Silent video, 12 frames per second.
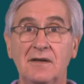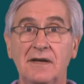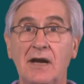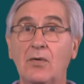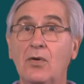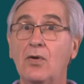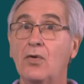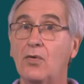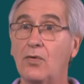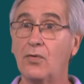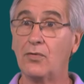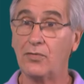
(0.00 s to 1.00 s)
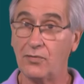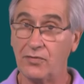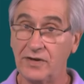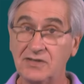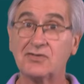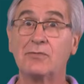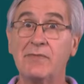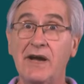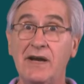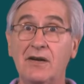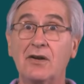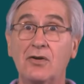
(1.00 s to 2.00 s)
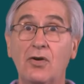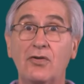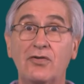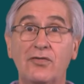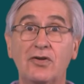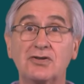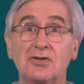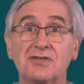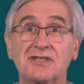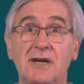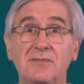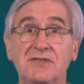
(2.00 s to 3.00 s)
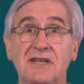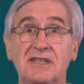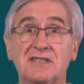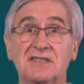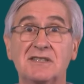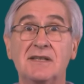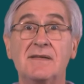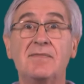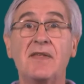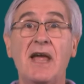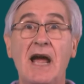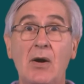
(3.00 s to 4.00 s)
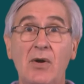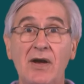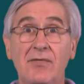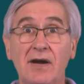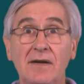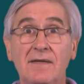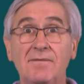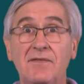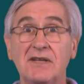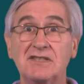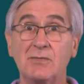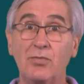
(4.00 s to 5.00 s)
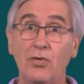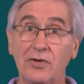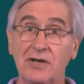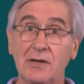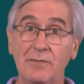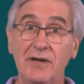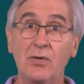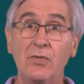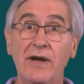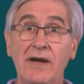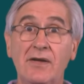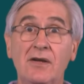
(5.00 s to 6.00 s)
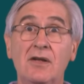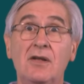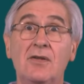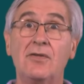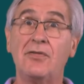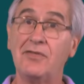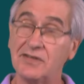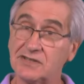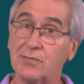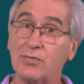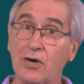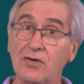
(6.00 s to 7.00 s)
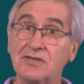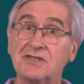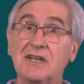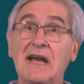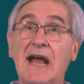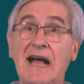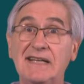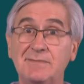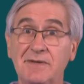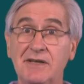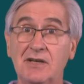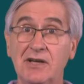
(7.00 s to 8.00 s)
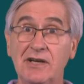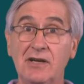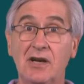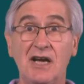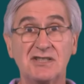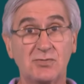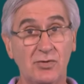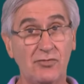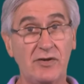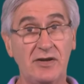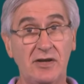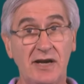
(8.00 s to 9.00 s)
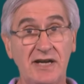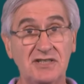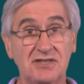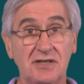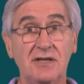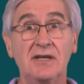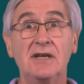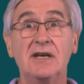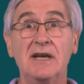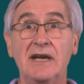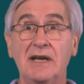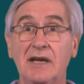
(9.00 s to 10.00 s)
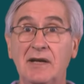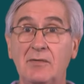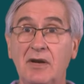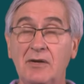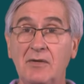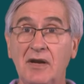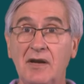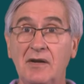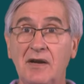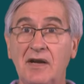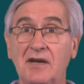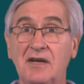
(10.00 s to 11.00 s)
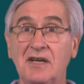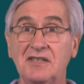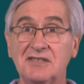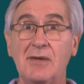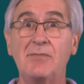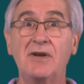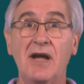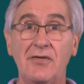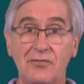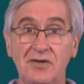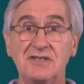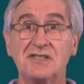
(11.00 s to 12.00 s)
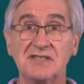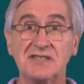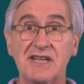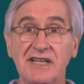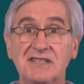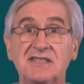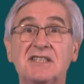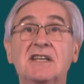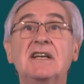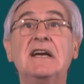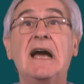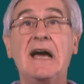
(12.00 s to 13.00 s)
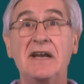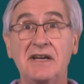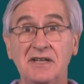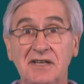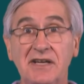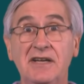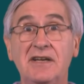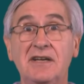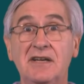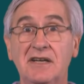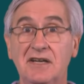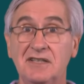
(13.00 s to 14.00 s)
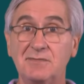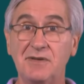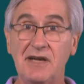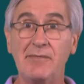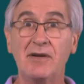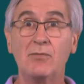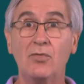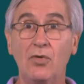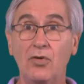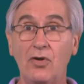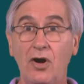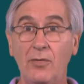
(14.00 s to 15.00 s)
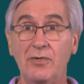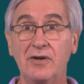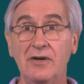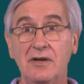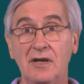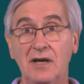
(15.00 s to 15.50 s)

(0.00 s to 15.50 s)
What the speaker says: Now, these remain controversial subjects. However, it's important to be aware that this approach has been legalized with regulation in some countries and states, and indeed it is becoming more common